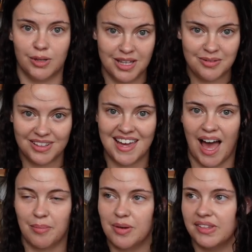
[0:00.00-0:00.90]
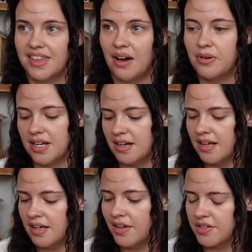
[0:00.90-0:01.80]
really, really happy with that one.
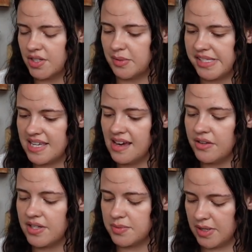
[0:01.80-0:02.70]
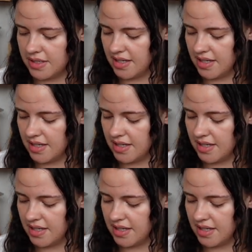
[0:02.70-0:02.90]
So we'll see how this one